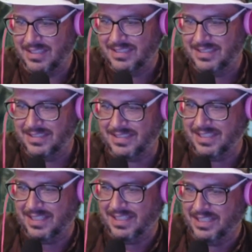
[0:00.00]

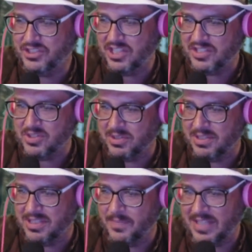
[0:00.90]
So, just
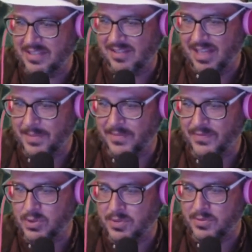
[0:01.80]
enjoying the best lineup of
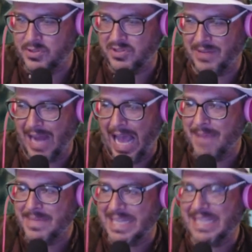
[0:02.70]
YouTube shows around. I
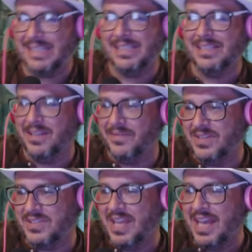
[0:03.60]
immediately love
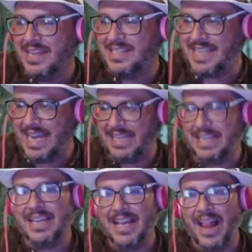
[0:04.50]
this.
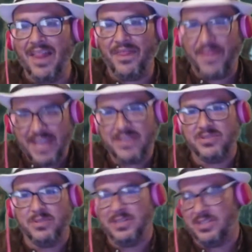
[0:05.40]
Danny, thank you
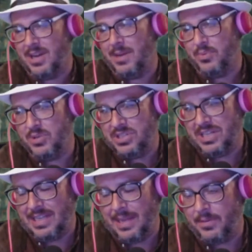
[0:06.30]
so much. I
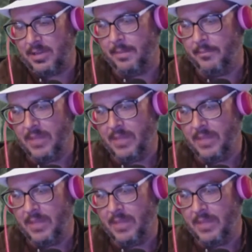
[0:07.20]
appreciate that, buddy.